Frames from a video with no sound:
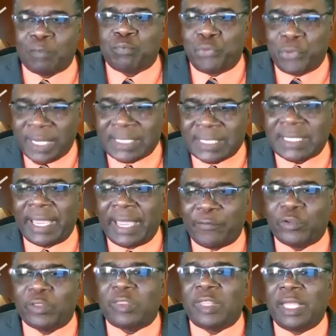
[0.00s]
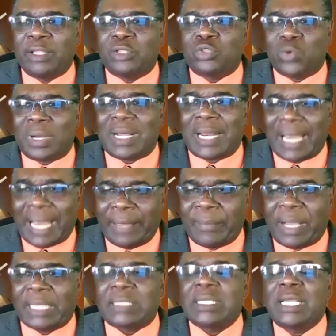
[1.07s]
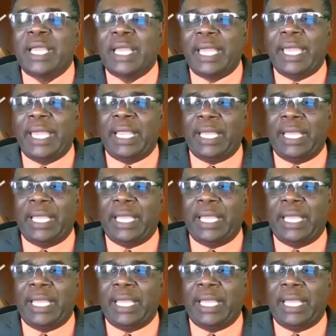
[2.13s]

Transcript: that brings everything to a climax